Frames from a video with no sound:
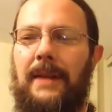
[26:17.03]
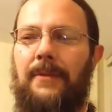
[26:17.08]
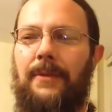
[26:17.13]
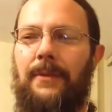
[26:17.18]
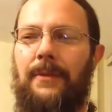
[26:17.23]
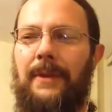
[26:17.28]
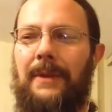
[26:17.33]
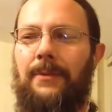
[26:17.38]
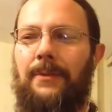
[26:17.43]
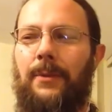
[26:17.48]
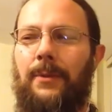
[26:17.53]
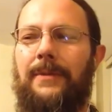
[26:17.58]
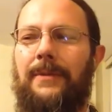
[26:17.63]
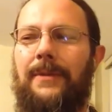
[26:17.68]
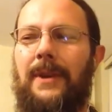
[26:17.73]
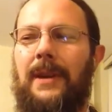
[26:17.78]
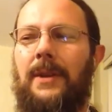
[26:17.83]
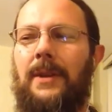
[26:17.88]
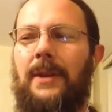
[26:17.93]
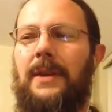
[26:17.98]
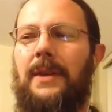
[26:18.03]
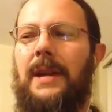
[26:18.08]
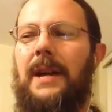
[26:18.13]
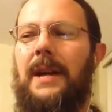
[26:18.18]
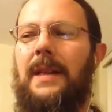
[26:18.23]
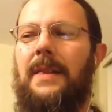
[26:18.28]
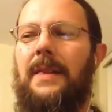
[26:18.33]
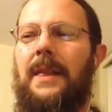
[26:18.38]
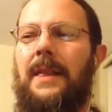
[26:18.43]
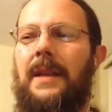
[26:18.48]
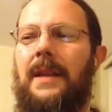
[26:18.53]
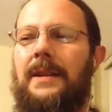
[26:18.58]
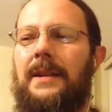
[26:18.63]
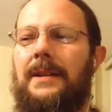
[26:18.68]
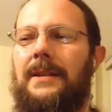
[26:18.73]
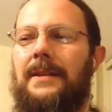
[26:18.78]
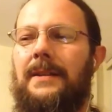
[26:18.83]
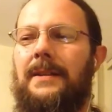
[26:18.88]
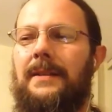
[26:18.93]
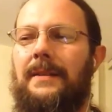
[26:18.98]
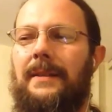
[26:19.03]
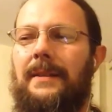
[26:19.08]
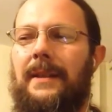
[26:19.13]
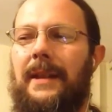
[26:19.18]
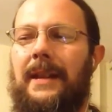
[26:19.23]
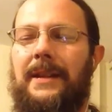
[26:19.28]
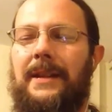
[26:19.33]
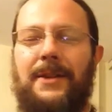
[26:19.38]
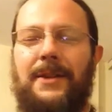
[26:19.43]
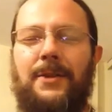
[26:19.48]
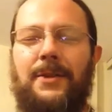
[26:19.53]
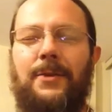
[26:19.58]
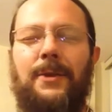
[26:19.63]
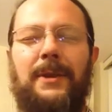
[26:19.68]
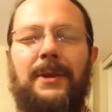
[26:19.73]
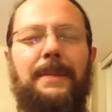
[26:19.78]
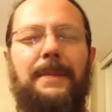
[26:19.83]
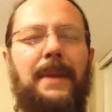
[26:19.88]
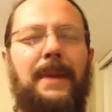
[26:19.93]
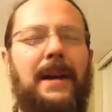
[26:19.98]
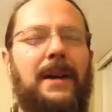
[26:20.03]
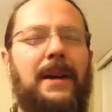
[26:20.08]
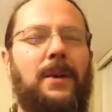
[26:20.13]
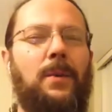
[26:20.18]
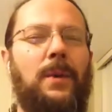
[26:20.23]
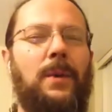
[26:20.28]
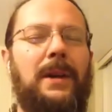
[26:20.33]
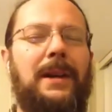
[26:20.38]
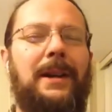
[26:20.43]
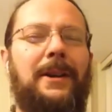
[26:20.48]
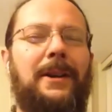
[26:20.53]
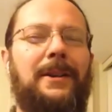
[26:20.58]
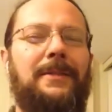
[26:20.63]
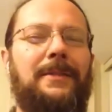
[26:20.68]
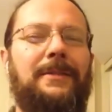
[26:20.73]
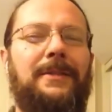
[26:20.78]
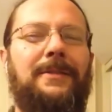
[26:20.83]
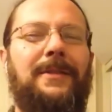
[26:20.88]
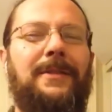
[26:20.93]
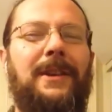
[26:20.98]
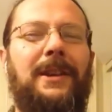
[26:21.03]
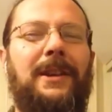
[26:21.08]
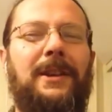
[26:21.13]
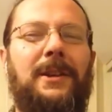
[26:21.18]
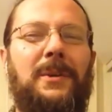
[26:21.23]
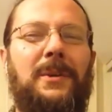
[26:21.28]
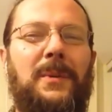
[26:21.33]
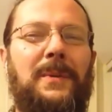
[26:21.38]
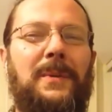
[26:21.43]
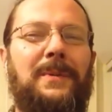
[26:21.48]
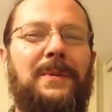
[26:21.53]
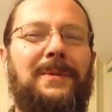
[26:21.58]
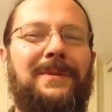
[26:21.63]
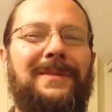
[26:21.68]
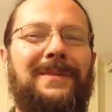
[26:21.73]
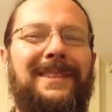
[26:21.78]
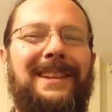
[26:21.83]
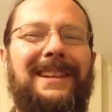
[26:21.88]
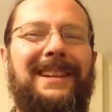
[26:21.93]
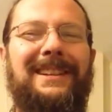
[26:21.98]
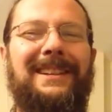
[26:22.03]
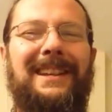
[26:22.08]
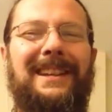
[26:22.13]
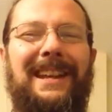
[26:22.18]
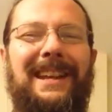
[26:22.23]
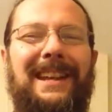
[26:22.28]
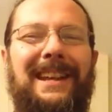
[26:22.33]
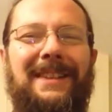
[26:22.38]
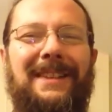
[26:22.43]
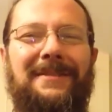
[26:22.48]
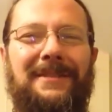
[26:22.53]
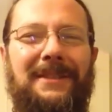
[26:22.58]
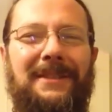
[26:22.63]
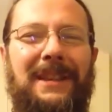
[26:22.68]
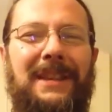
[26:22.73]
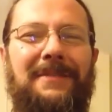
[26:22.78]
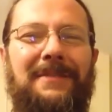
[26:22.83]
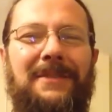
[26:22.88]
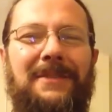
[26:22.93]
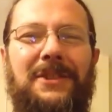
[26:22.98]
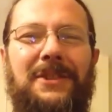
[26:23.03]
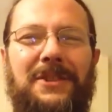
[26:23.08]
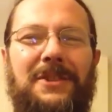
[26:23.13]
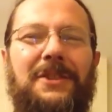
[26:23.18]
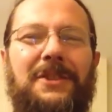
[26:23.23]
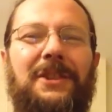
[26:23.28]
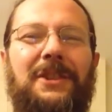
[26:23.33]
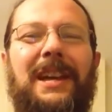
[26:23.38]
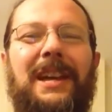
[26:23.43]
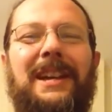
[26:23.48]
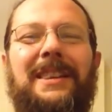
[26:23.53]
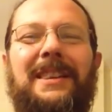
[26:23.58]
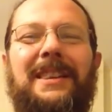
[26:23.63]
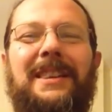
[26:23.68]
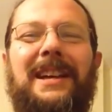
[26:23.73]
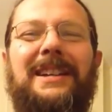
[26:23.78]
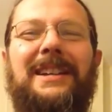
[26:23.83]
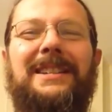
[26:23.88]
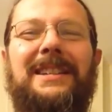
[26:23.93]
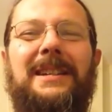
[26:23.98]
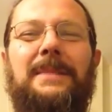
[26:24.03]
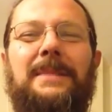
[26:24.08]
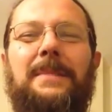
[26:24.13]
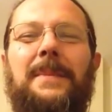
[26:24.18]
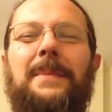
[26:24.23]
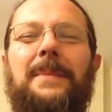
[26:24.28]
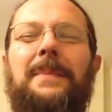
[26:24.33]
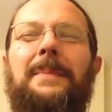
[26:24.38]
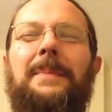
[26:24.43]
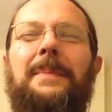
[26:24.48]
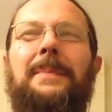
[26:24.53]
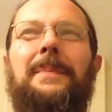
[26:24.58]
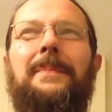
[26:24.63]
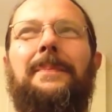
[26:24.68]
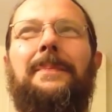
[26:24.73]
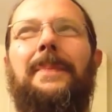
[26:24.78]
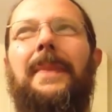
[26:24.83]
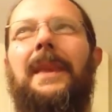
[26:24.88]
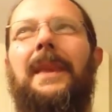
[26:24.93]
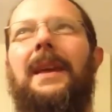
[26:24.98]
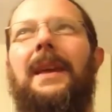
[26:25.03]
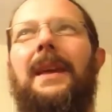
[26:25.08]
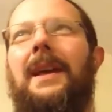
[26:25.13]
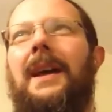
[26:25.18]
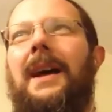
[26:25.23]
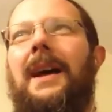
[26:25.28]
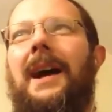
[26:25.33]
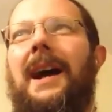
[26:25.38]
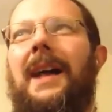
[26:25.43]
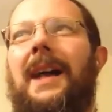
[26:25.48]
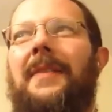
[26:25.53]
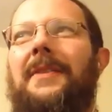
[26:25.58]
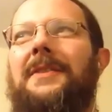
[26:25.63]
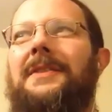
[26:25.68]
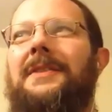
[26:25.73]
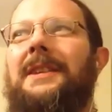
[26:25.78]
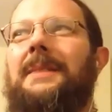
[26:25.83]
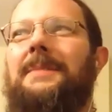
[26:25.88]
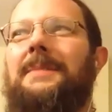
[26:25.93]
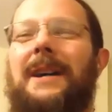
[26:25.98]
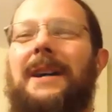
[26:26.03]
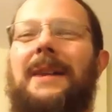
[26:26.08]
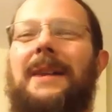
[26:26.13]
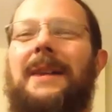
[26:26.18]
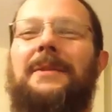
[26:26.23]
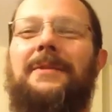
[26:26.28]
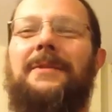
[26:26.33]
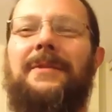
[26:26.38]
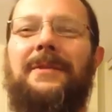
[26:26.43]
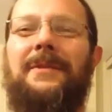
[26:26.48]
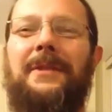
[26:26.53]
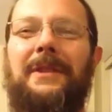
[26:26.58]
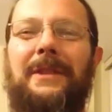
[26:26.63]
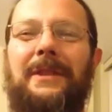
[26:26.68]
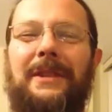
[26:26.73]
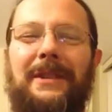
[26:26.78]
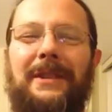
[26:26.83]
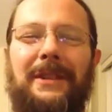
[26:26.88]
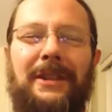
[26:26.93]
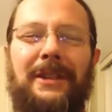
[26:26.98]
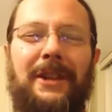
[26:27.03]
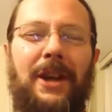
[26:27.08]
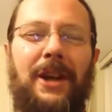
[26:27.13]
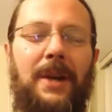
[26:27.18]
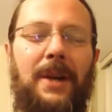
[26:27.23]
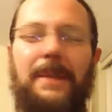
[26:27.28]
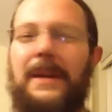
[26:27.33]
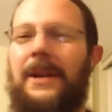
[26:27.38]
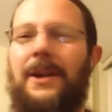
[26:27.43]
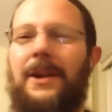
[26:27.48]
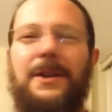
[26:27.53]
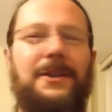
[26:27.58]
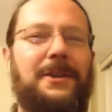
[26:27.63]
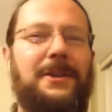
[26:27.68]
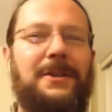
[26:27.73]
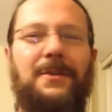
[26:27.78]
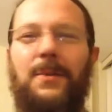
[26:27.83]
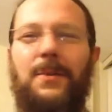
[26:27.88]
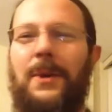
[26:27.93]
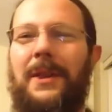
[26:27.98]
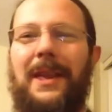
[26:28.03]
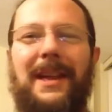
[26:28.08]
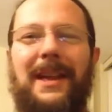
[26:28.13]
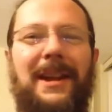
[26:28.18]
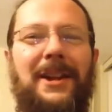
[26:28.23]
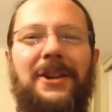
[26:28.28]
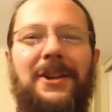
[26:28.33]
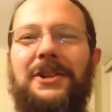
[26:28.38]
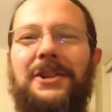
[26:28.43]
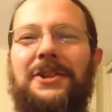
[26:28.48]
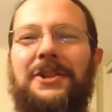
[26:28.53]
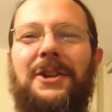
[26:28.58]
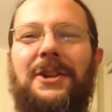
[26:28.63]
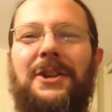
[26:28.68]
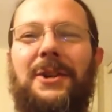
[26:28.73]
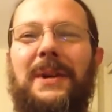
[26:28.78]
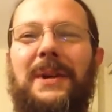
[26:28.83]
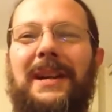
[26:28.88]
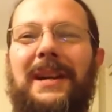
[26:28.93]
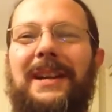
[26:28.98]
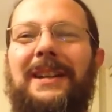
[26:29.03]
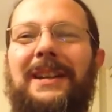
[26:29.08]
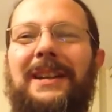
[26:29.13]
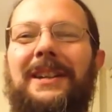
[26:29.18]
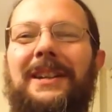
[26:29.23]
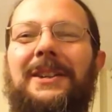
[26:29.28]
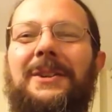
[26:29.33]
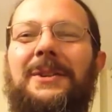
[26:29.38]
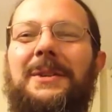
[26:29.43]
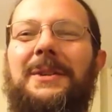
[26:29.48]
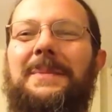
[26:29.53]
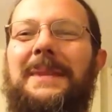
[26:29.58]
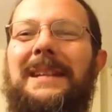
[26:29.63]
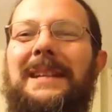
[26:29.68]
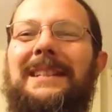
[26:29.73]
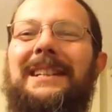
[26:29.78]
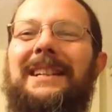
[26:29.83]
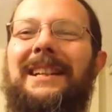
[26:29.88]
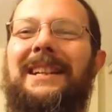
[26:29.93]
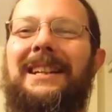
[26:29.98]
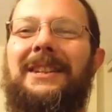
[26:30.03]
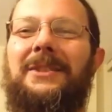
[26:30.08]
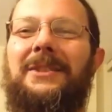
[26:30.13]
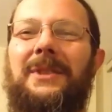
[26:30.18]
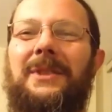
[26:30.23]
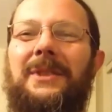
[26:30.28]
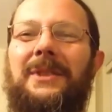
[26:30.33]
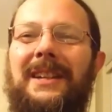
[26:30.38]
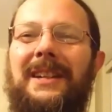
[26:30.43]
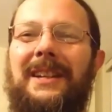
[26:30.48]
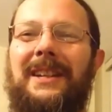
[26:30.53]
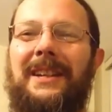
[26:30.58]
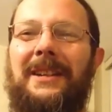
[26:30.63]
if if we follow that, then it doesn't really matter what narrative you follow. It, if you, if you just look at it that deep. At the same time, you've got to be conscious of where that energy is going. You know what I mean? Like you,